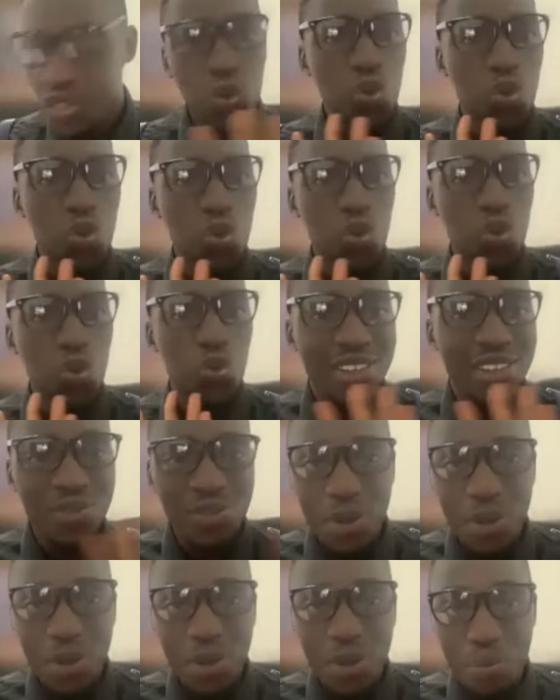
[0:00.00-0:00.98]
us who
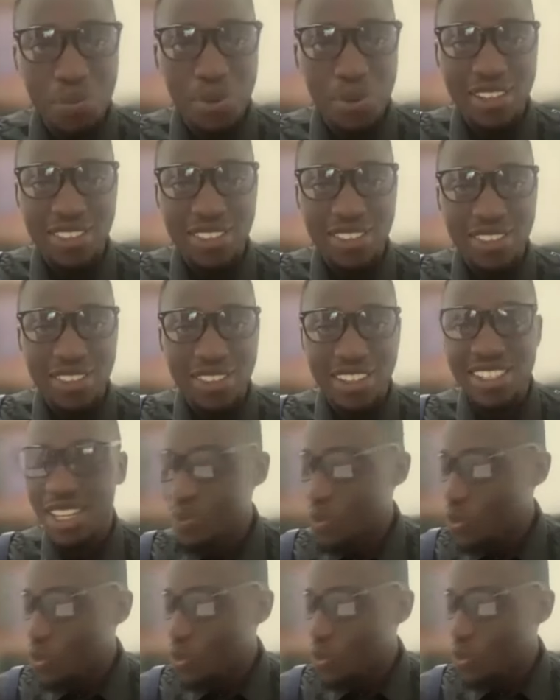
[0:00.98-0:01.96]
the different people in the
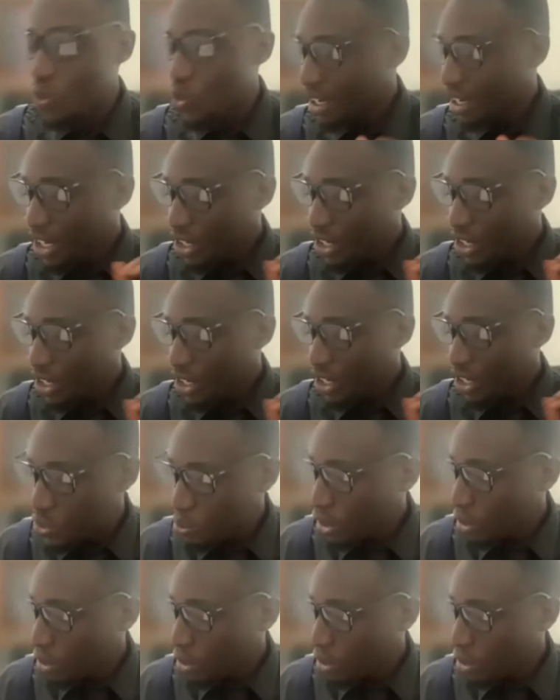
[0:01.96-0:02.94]
team were.
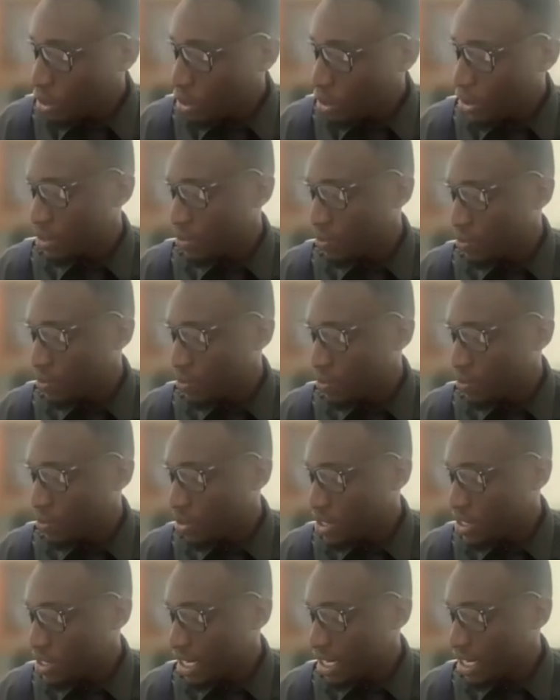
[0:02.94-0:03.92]
You spoke about the
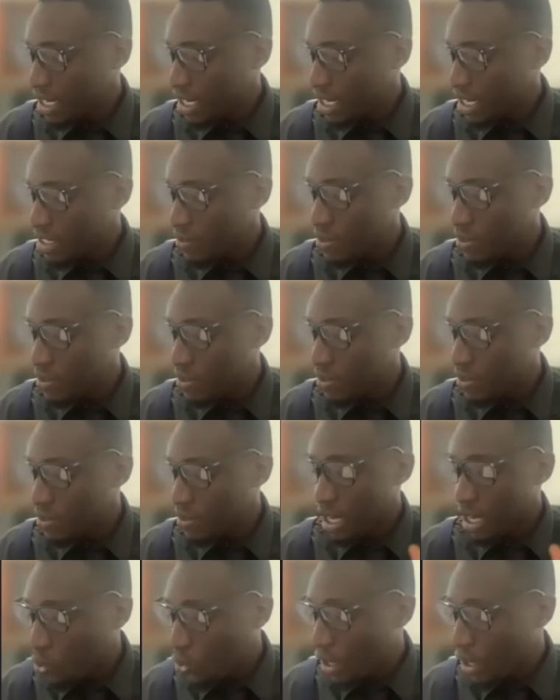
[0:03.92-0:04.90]
different
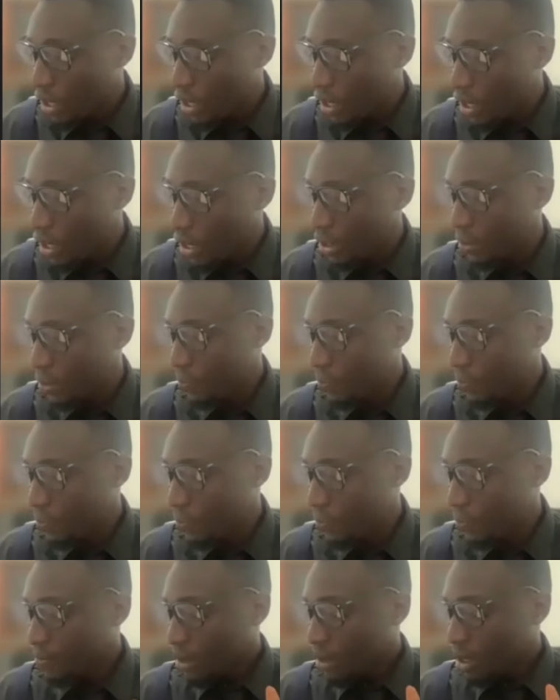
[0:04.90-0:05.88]
representatives and who they
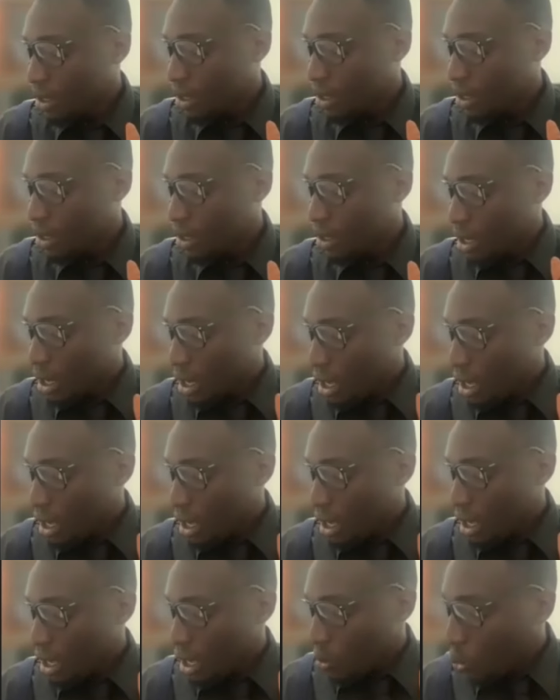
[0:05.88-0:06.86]
were.
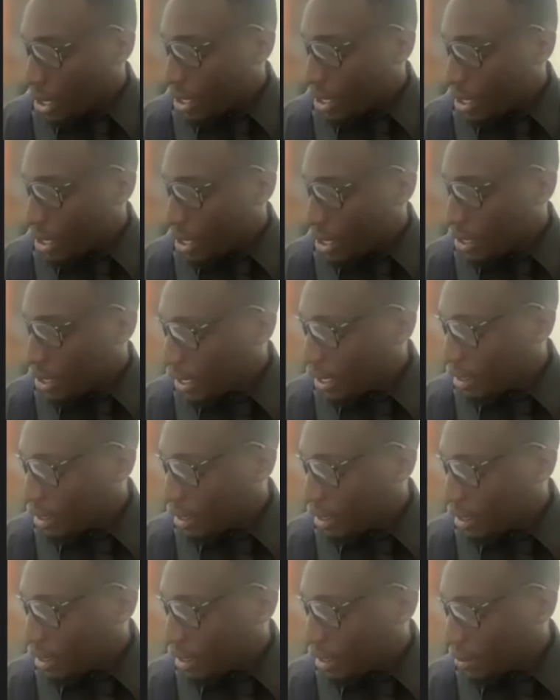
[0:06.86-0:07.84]
One
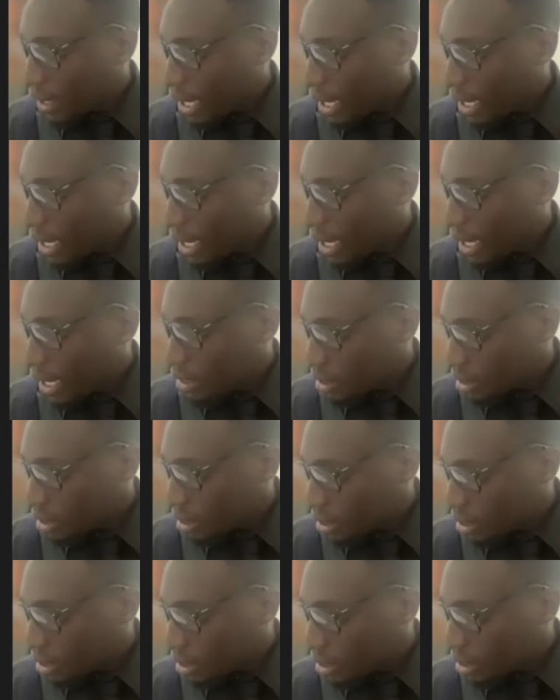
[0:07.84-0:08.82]
thing that